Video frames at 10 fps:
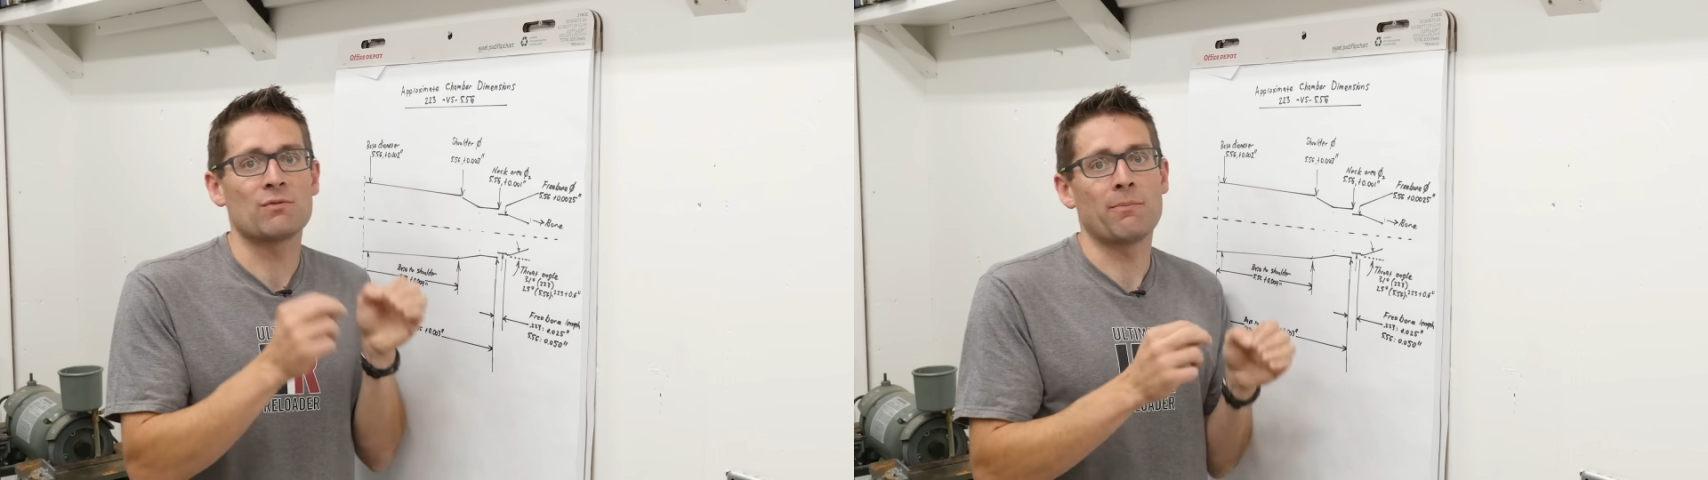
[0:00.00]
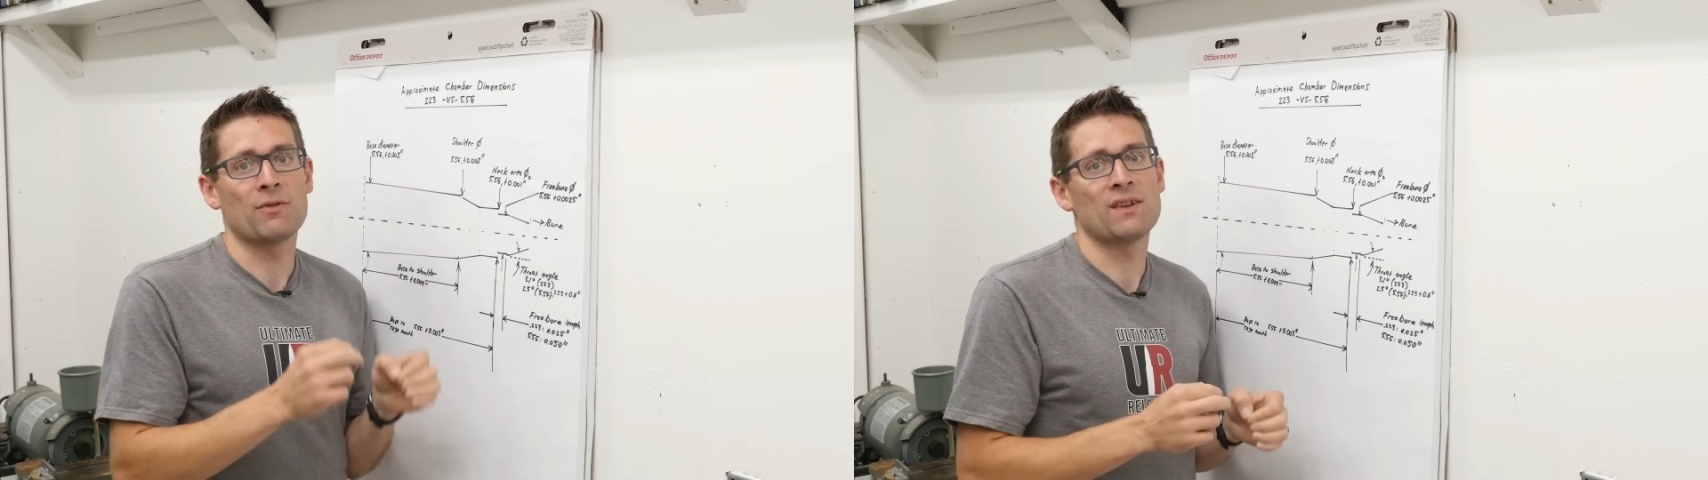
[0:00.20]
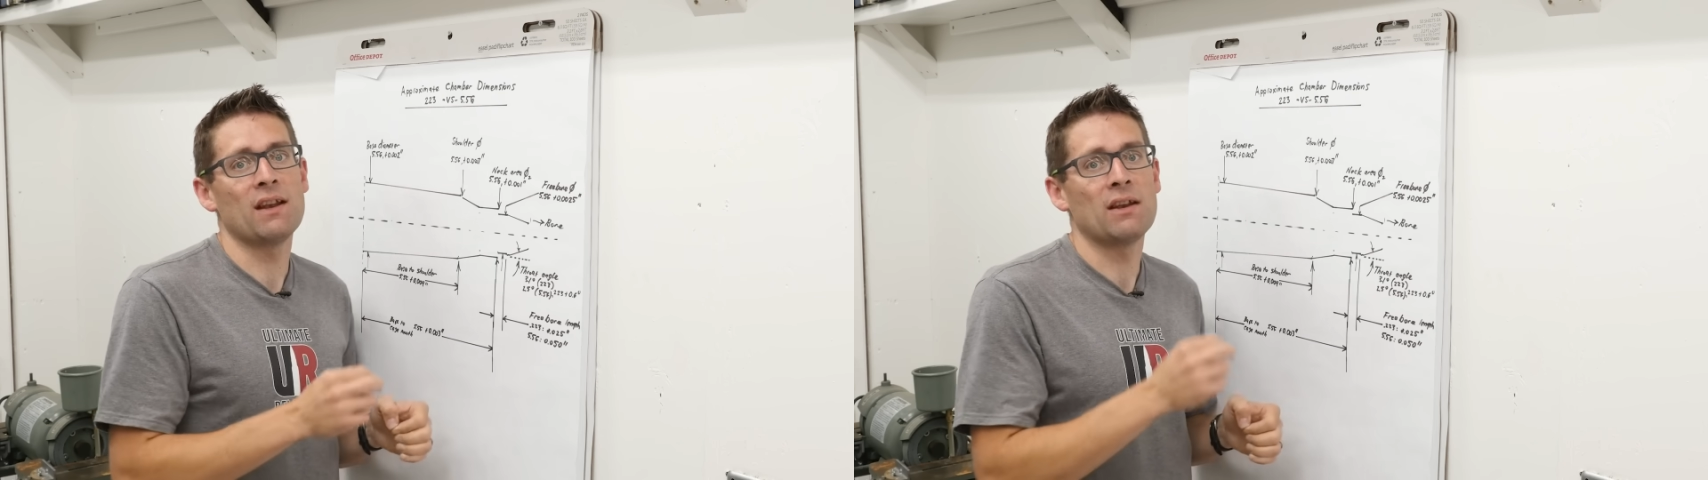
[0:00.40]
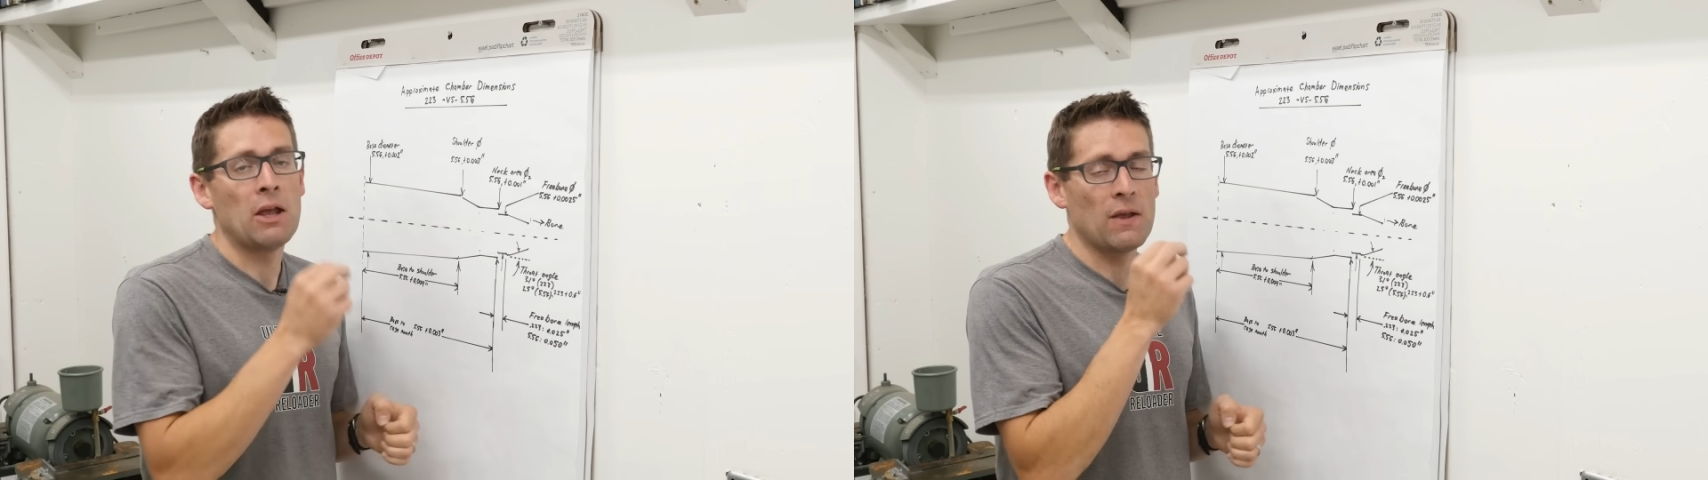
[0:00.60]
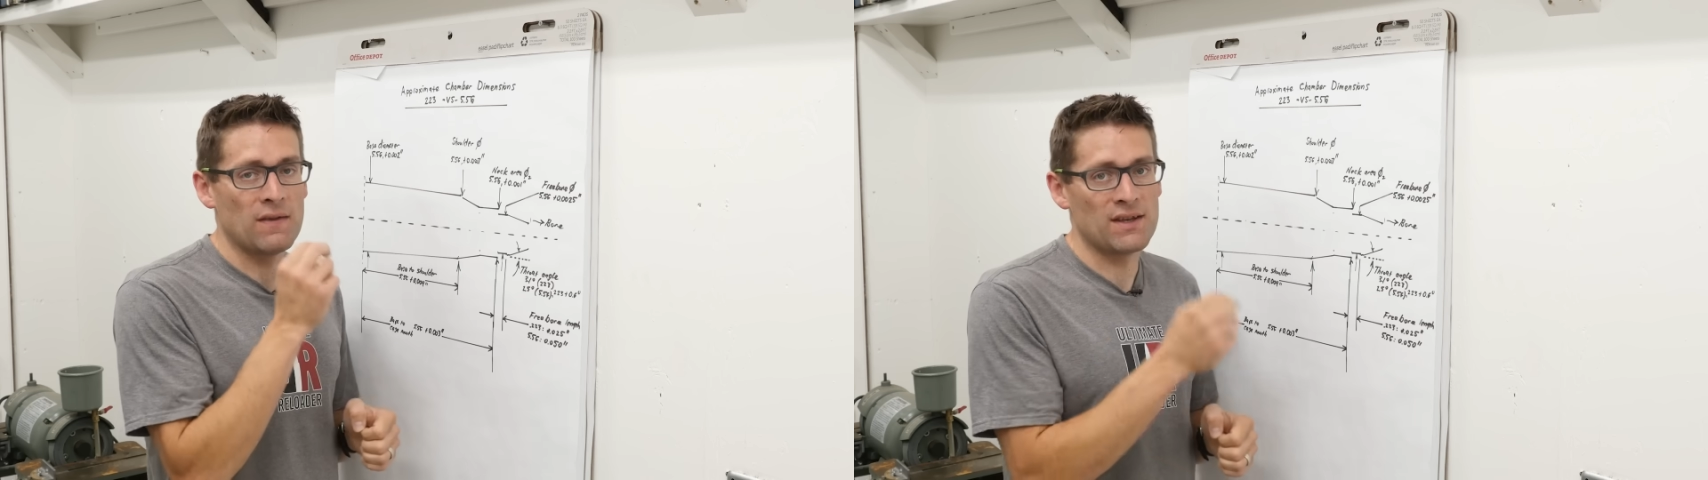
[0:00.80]
represent
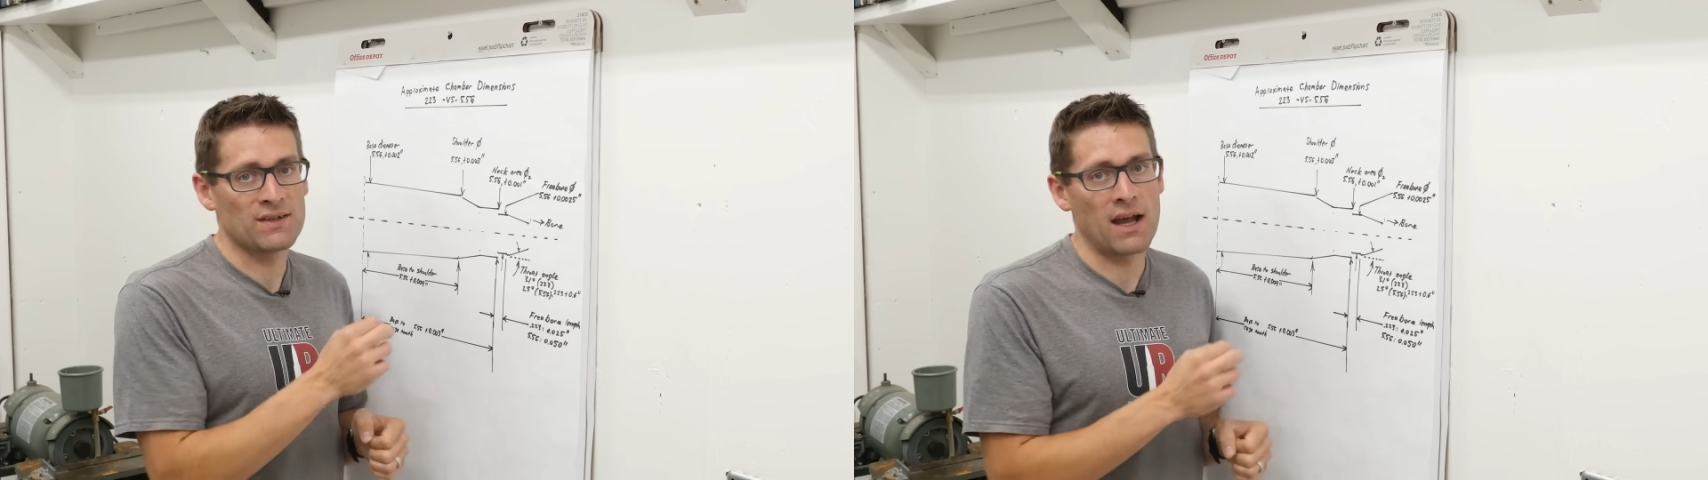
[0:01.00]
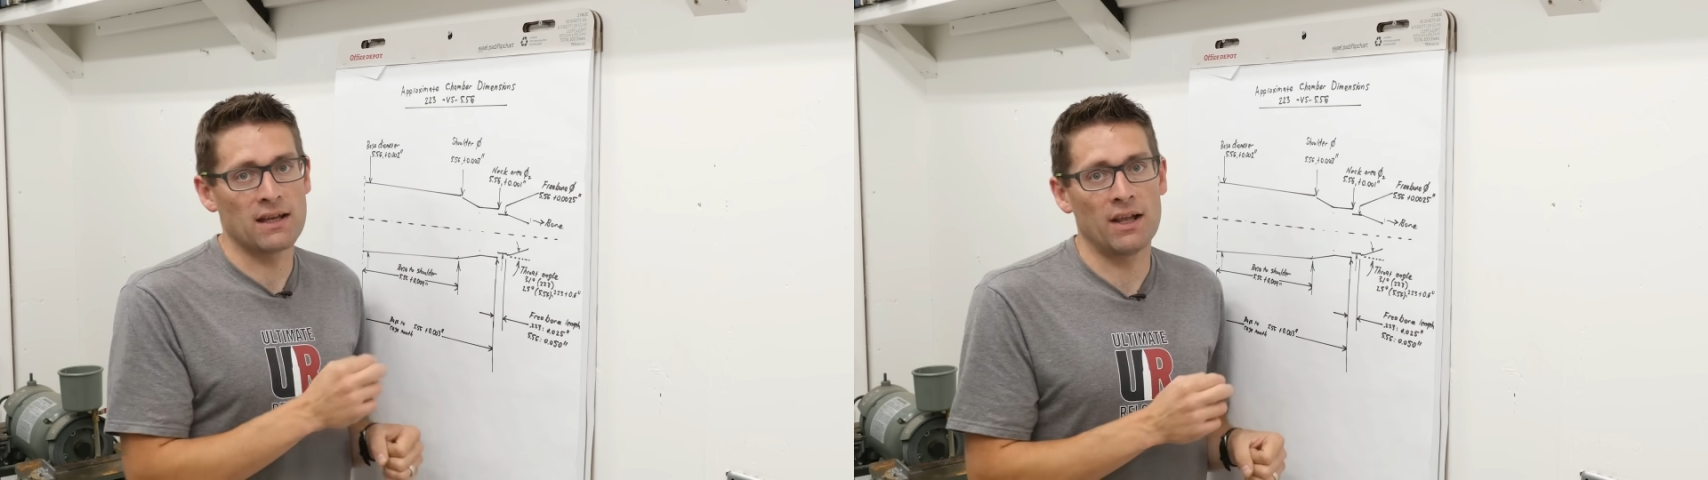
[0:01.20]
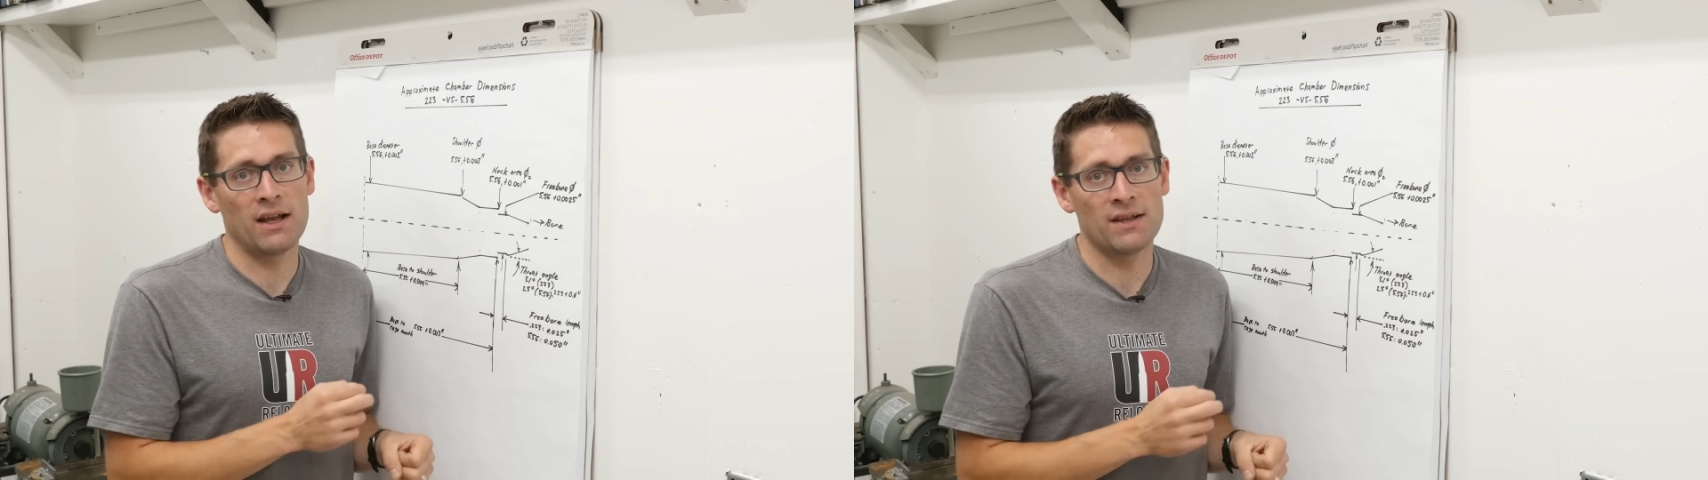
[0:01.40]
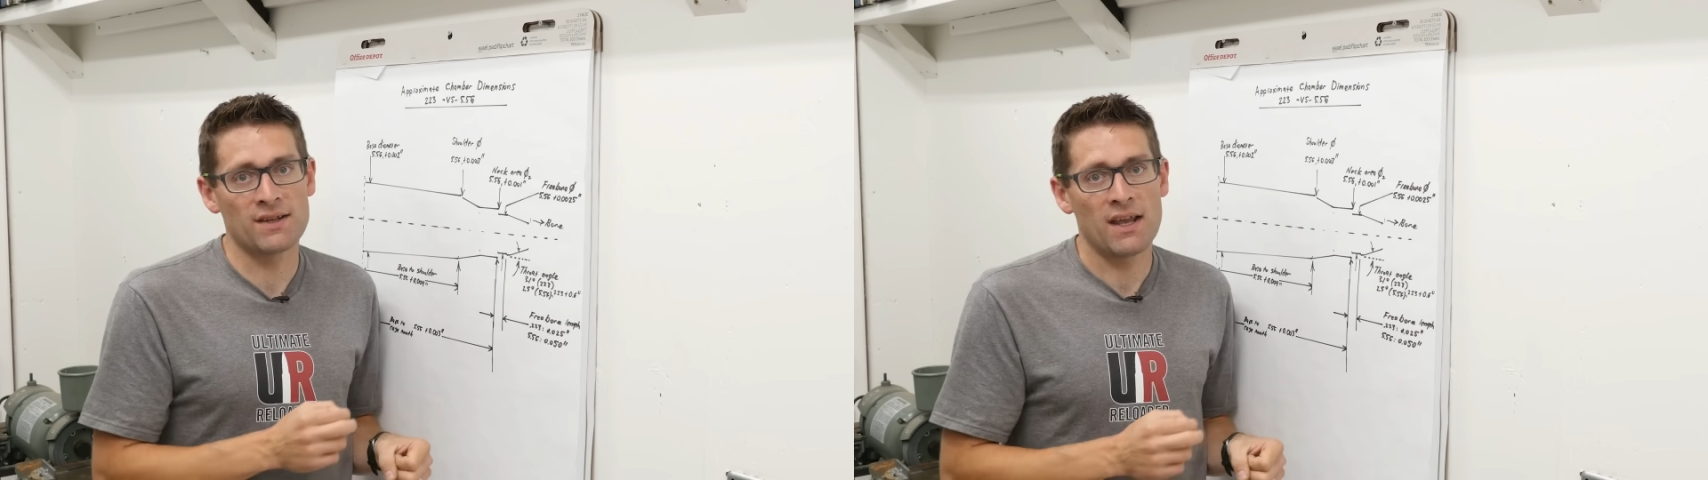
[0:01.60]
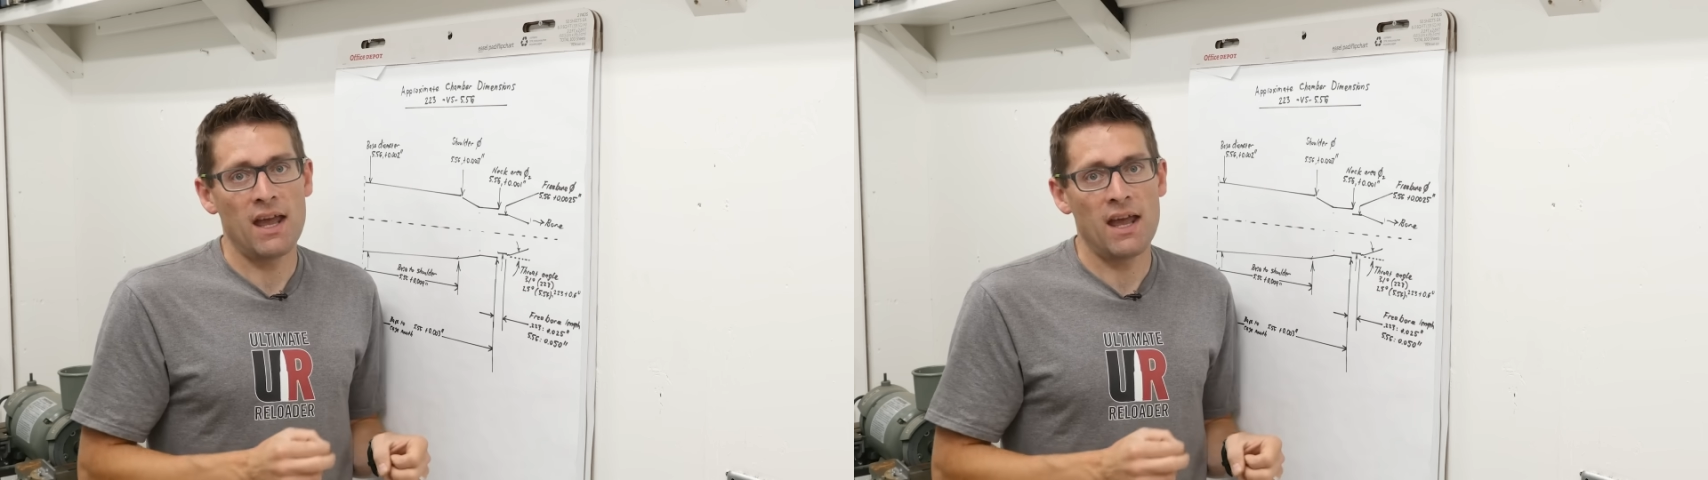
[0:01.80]
these guidelines,